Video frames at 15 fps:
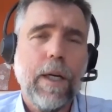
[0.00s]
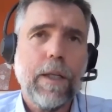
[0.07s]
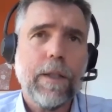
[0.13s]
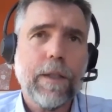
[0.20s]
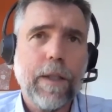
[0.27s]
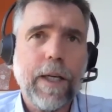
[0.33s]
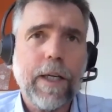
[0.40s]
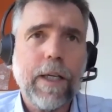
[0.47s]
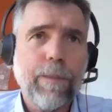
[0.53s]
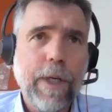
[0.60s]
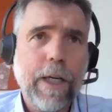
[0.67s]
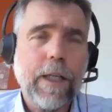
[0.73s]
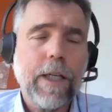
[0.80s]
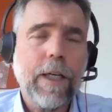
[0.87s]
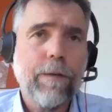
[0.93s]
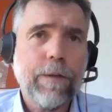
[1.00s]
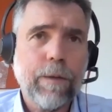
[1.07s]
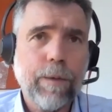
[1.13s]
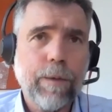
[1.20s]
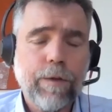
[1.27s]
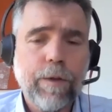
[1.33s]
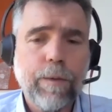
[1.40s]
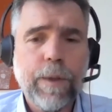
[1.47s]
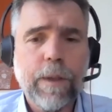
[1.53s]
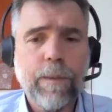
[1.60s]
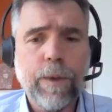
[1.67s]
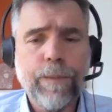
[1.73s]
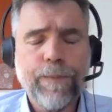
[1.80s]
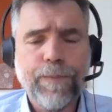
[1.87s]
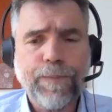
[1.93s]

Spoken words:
So that can be uncomfortable for people.